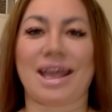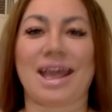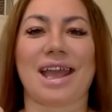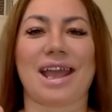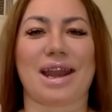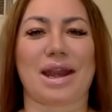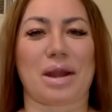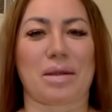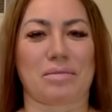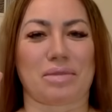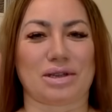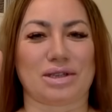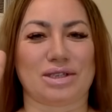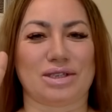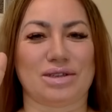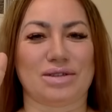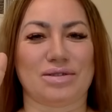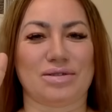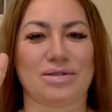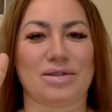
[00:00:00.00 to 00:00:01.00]
And number
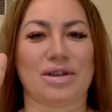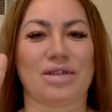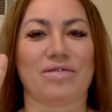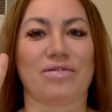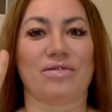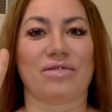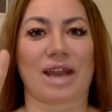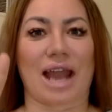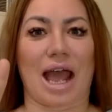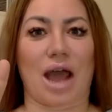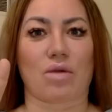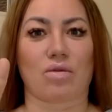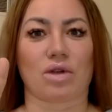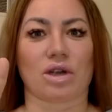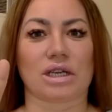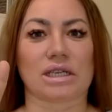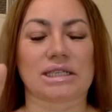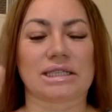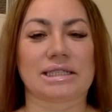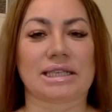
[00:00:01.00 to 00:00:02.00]
two,
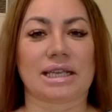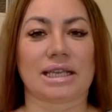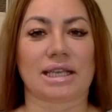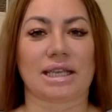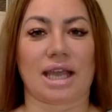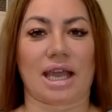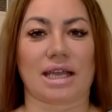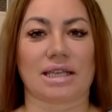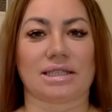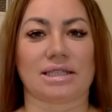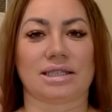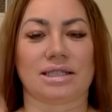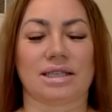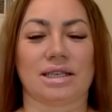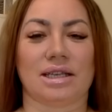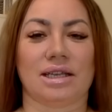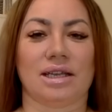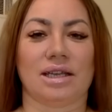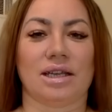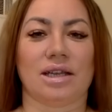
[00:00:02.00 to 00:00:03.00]
flowers. Yes.
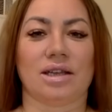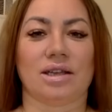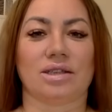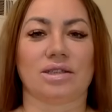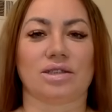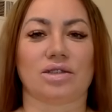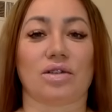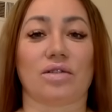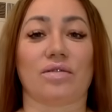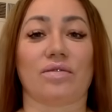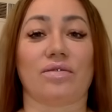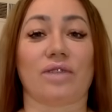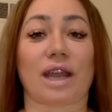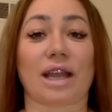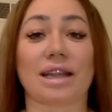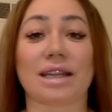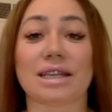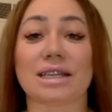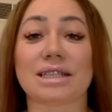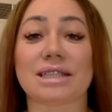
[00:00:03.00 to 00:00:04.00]
So
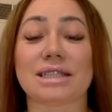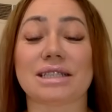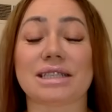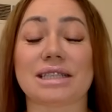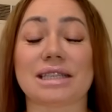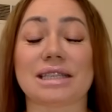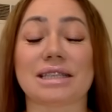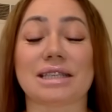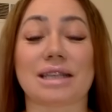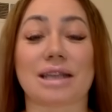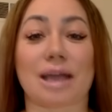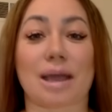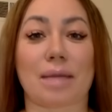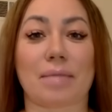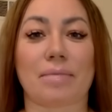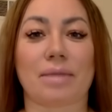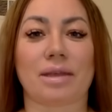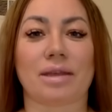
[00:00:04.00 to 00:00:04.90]
fellas, listen up.